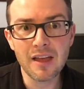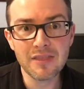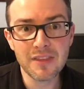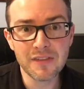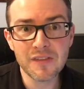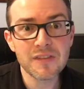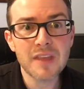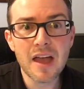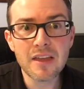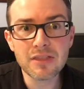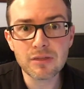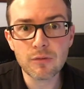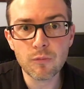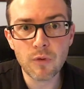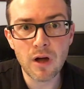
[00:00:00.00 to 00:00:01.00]
this is
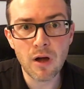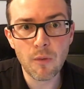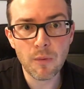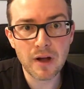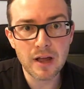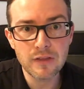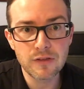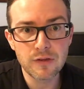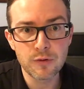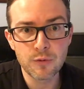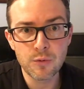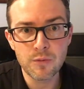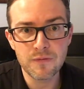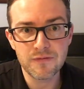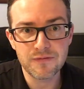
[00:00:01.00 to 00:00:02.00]
not what I
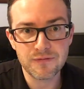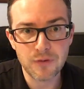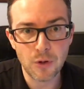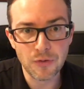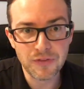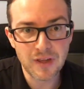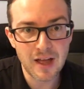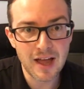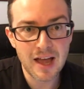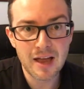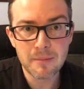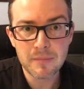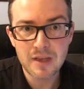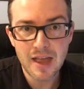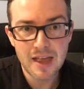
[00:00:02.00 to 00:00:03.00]
do full
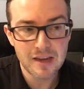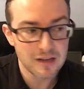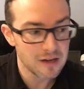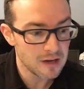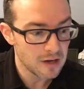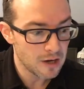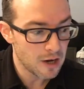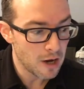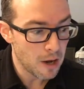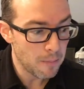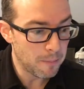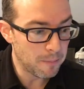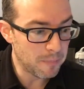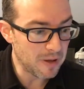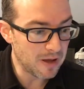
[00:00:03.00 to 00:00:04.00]
time yet,
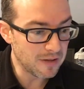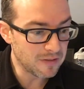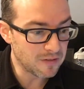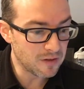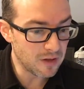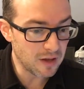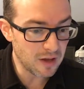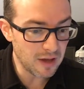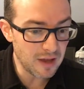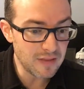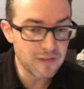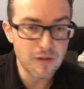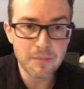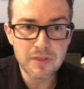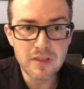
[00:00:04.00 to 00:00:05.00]
but
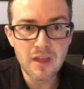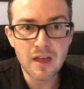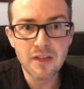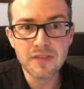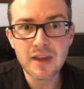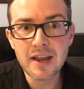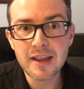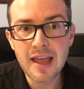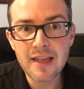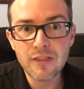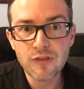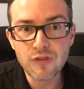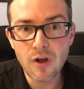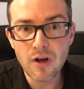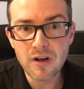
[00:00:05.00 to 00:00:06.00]
it's something that I got
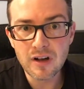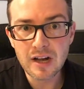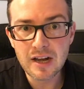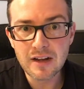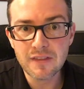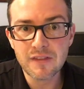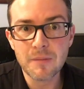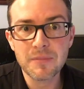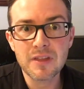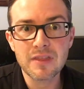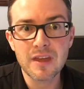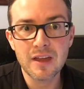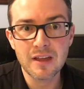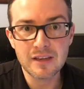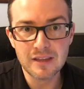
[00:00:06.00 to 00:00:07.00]
started in. It's something
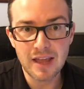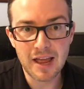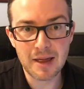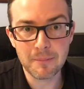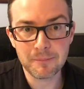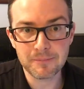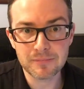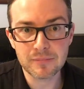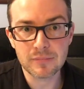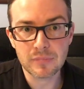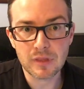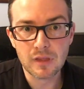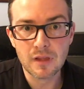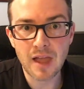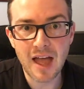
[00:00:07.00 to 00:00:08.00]
that I'm
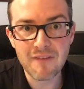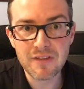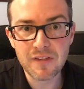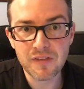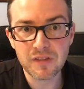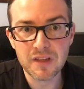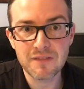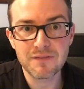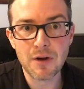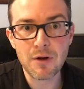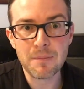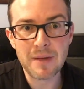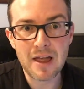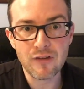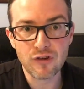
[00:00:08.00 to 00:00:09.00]
obviously very
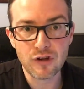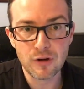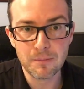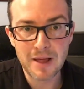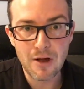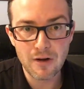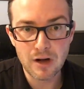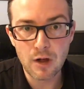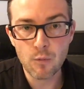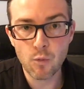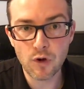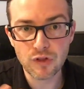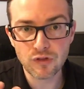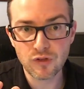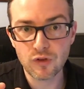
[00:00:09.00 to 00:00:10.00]
passionate about, and I
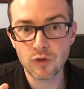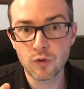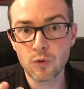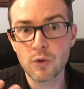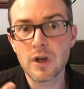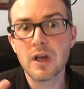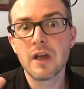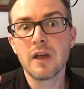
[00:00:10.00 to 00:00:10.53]
want to